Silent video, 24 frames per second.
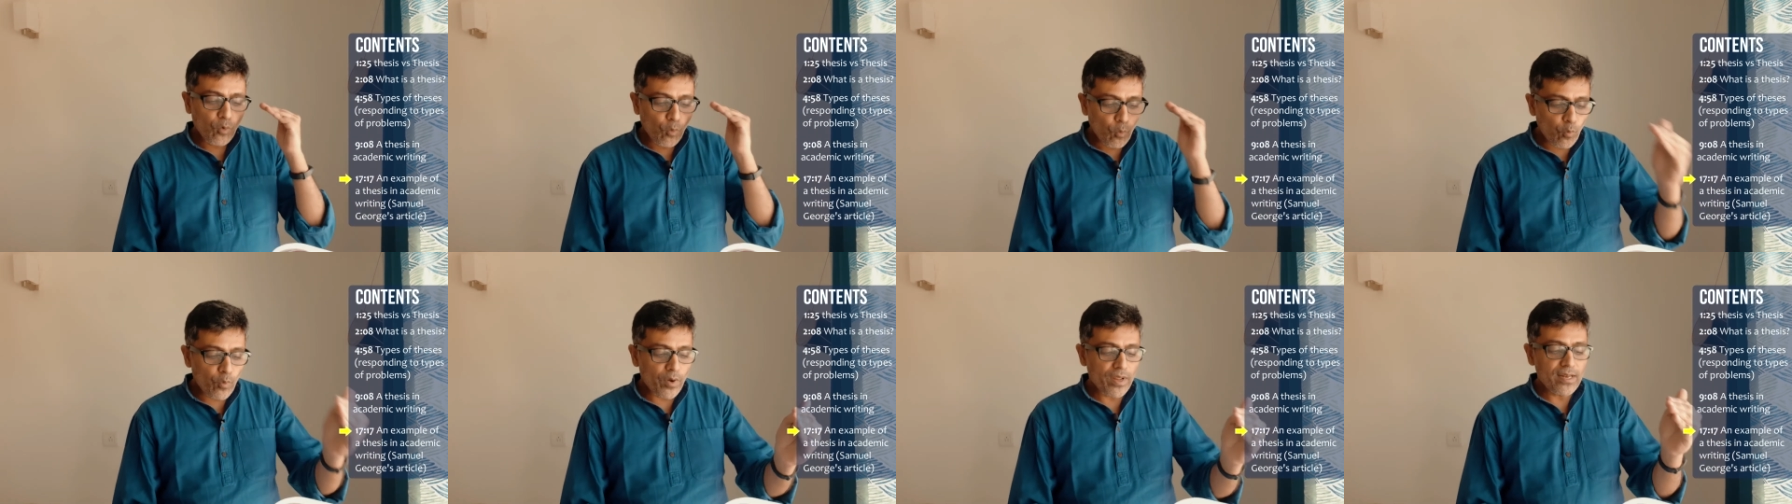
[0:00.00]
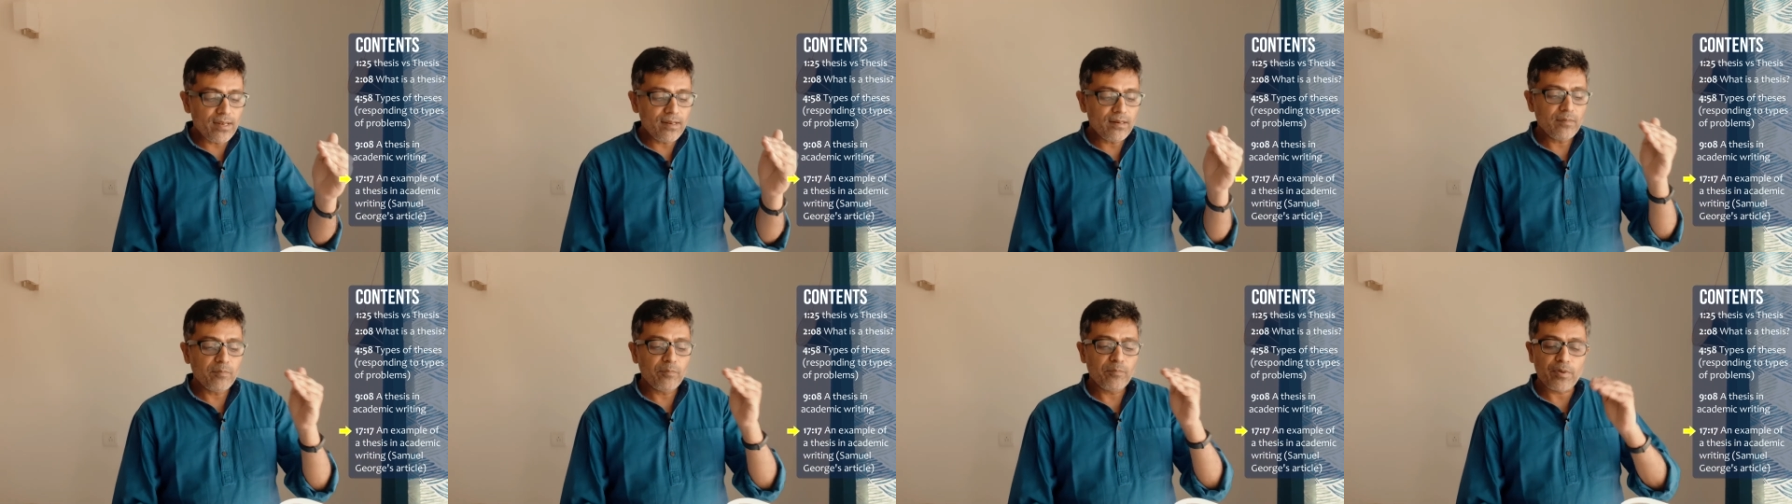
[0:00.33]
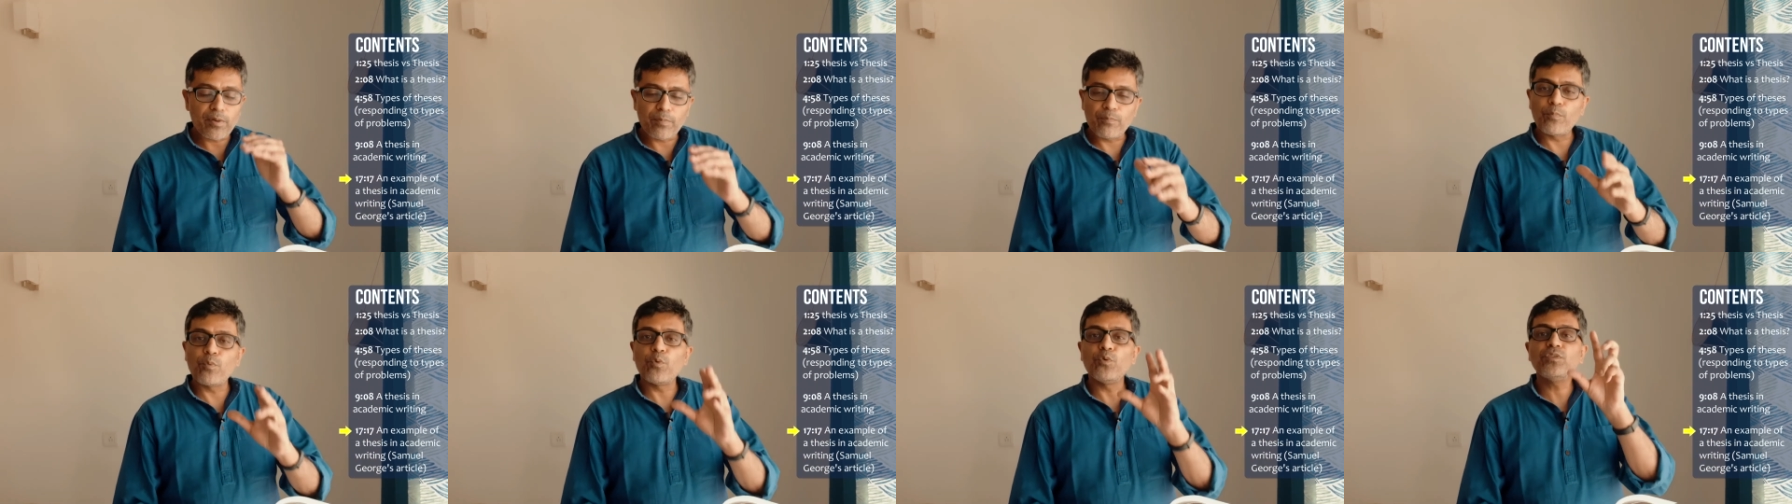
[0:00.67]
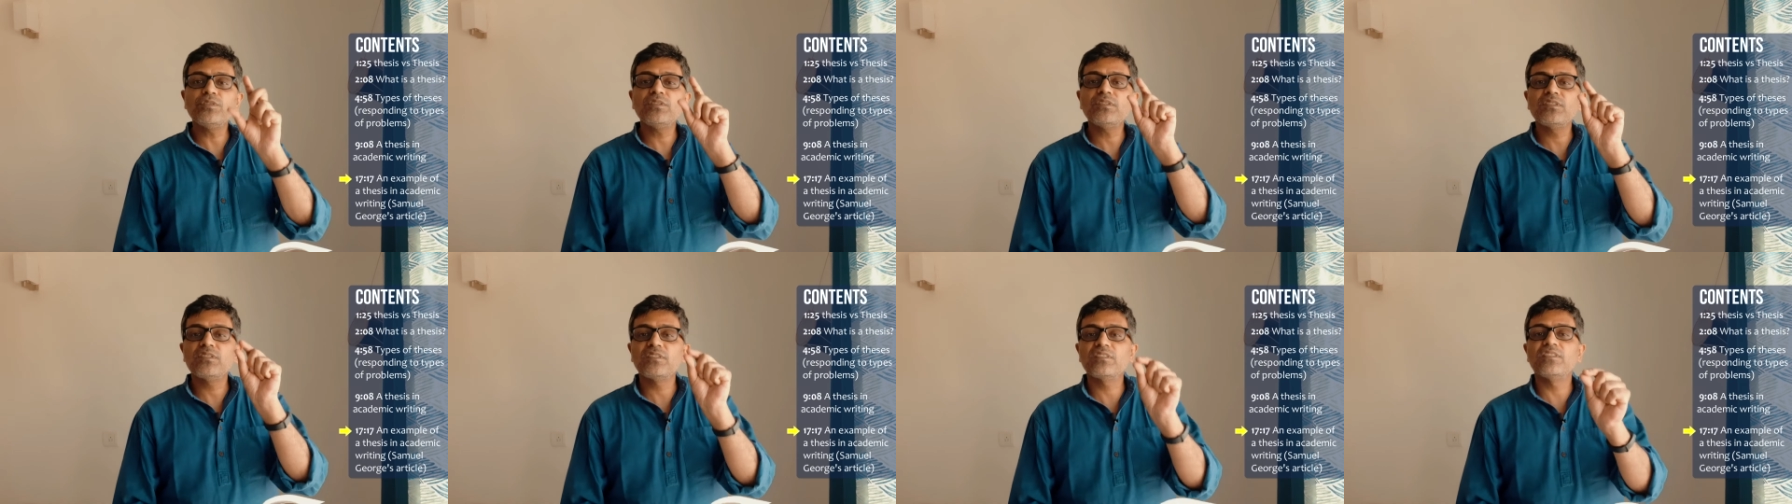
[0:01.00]
will
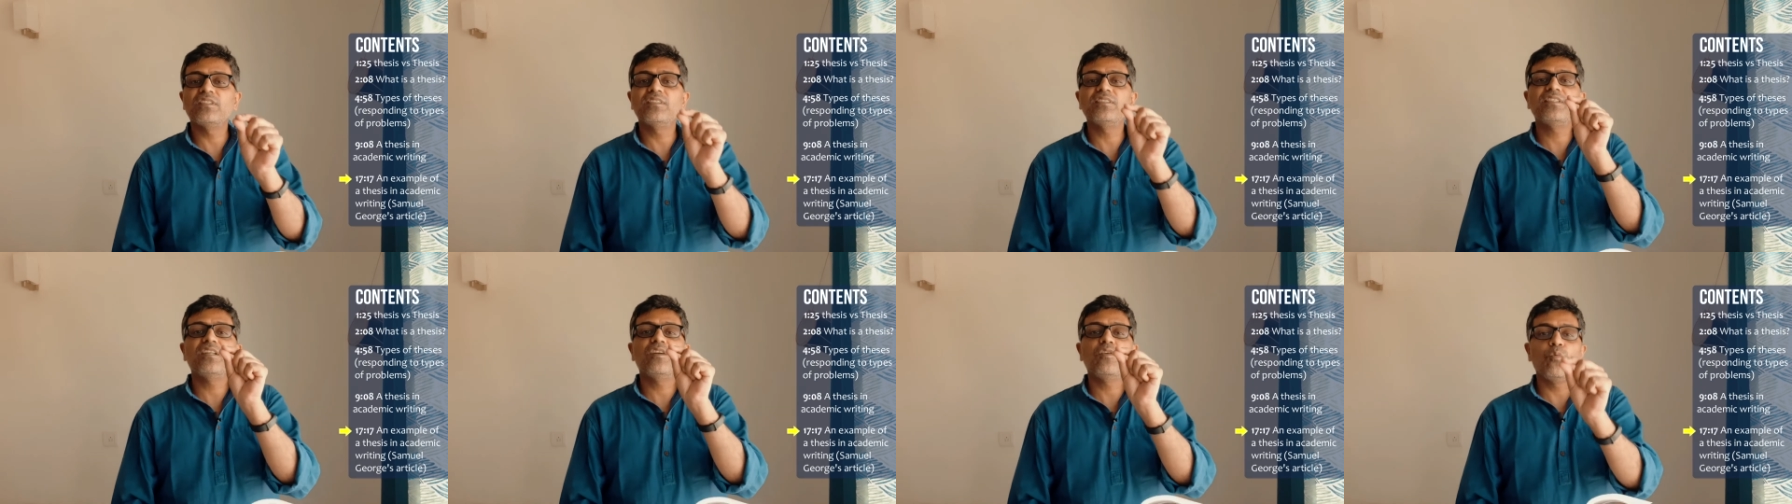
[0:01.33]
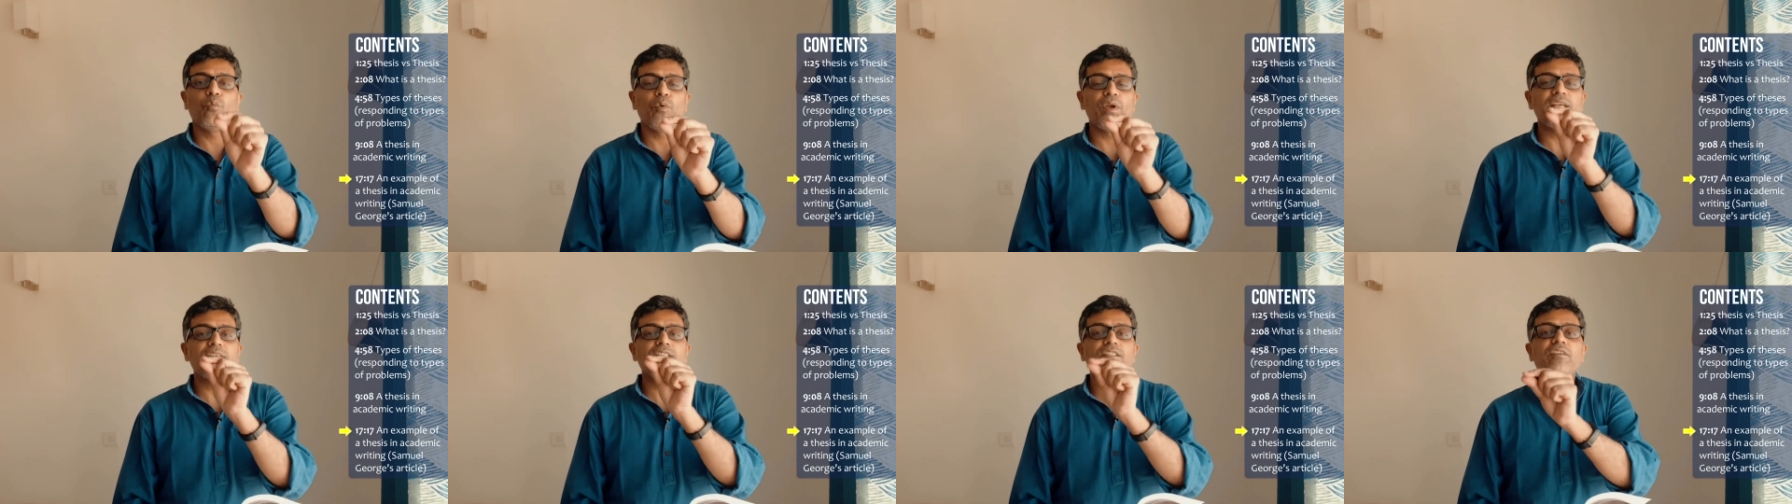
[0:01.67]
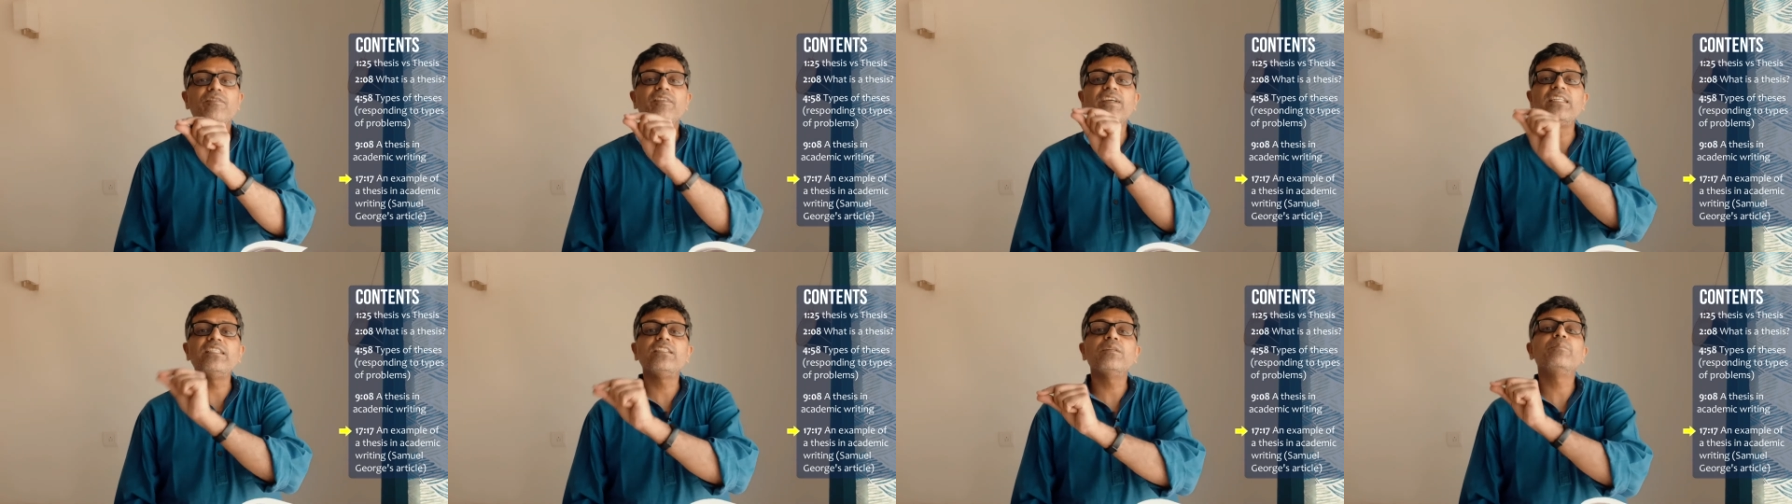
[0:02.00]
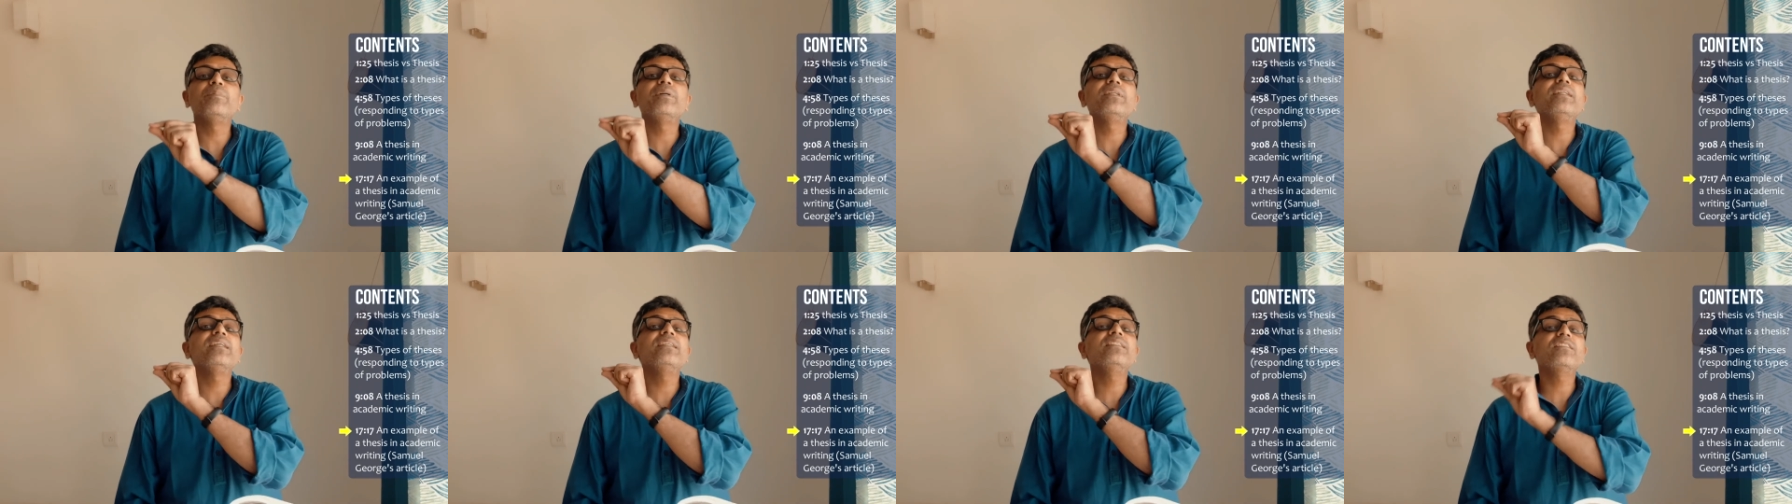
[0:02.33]
propose certain ways of
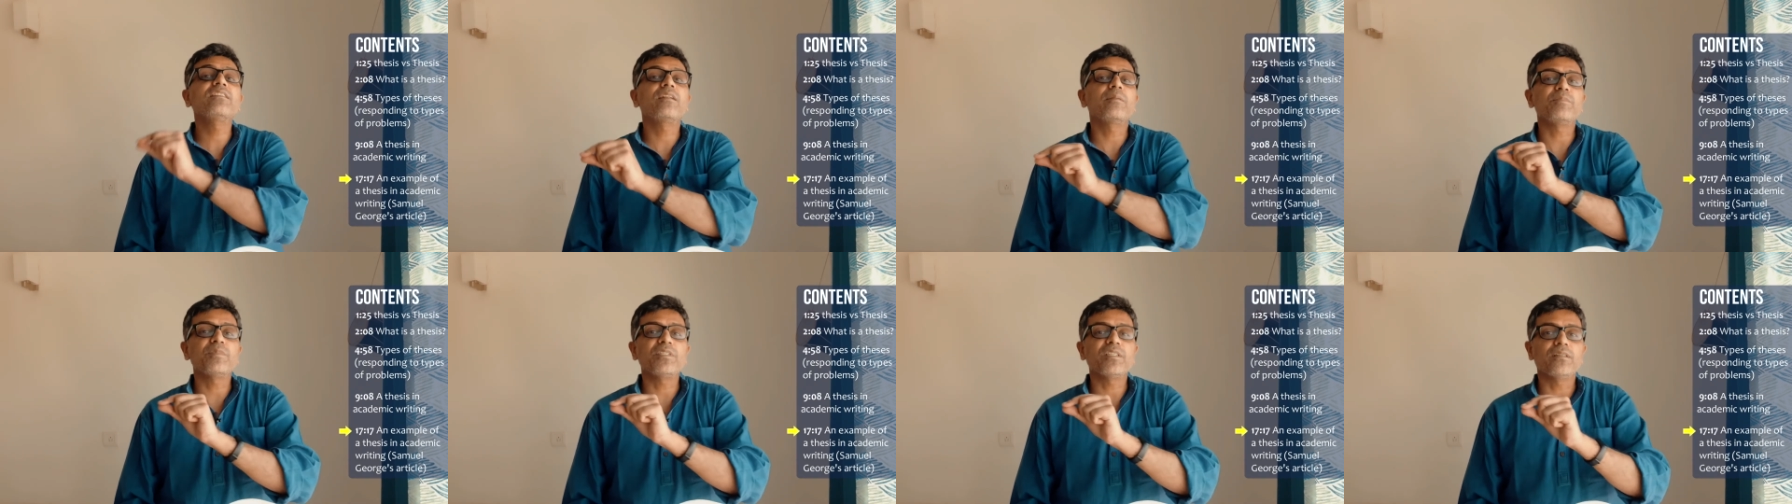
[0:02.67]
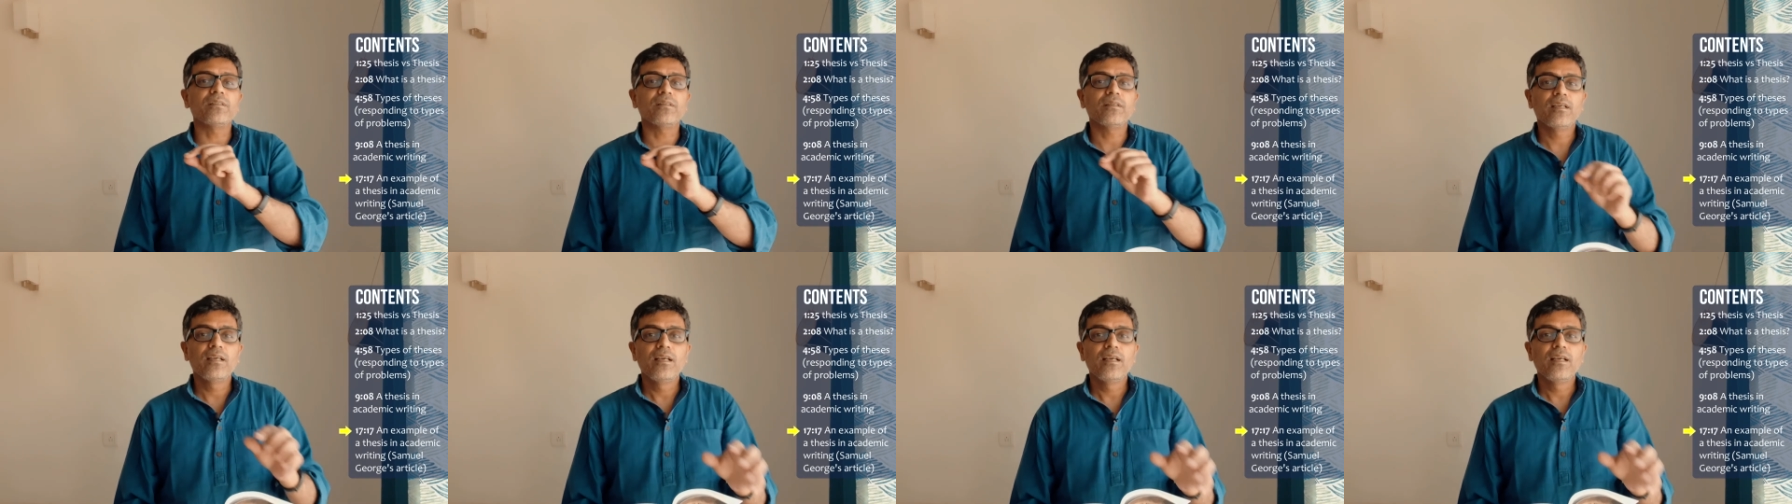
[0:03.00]
interpreting scripture.